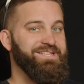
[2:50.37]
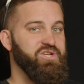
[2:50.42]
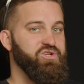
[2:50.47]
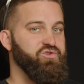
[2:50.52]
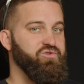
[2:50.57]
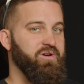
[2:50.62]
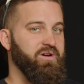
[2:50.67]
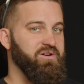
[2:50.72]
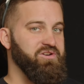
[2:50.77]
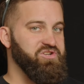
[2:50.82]
the
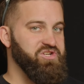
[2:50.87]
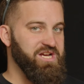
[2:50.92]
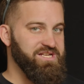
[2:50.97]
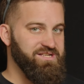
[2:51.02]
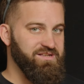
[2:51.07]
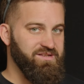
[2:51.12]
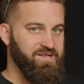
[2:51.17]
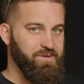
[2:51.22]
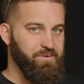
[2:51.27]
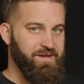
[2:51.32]
trigger just
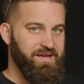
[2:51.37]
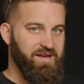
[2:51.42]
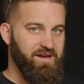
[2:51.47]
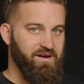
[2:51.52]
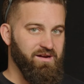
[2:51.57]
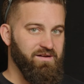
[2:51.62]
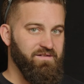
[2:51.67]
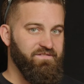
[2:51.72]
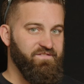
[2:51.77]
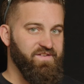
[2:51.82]
until we
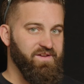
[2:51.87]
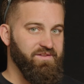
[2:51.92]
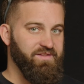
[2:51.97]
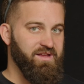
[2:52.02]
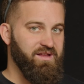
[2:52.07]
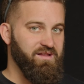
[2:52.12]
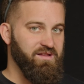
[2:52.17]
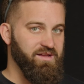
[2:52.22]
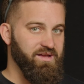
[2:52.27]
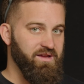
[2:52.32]
hear and feel the
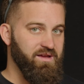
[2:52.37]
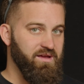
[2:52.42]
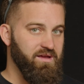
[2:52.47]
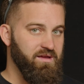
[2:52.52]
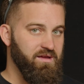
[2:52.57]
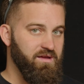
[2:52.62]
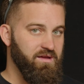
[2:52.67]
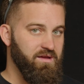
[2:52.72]
click.